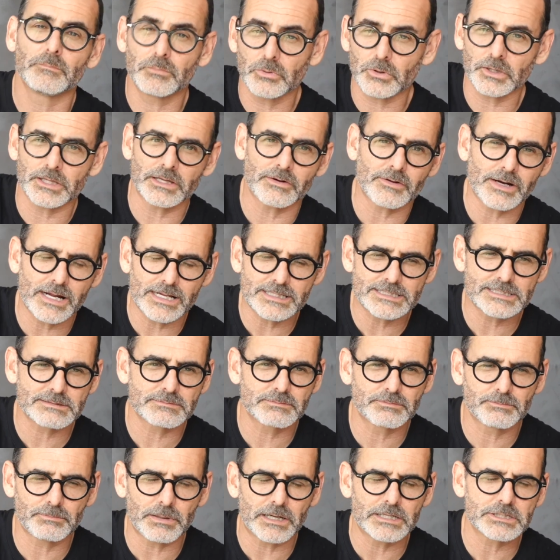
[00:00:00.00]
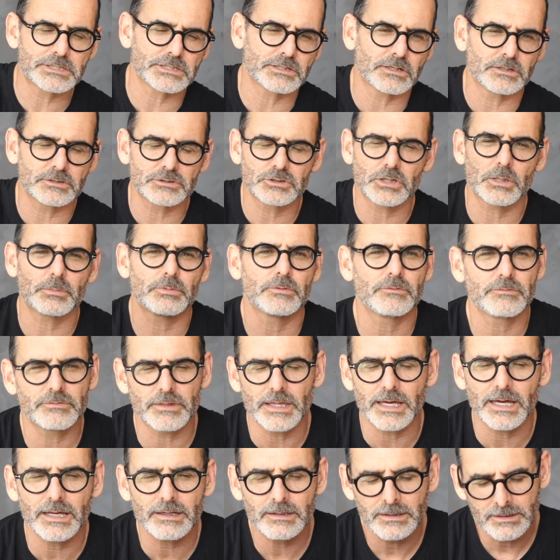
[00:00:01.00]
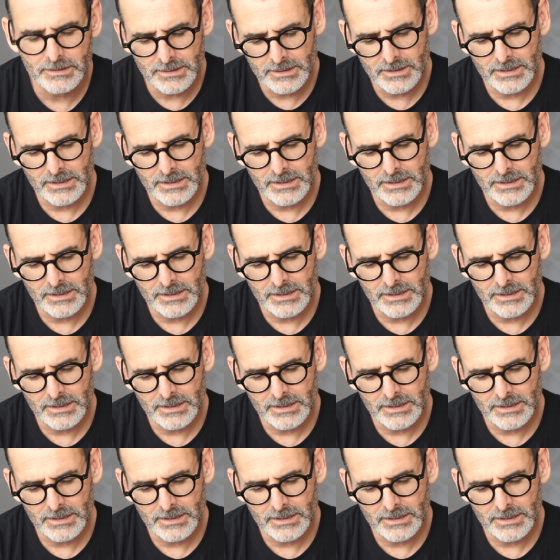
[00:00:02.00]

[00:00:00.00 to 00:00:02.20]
putting your ads budget on top of that.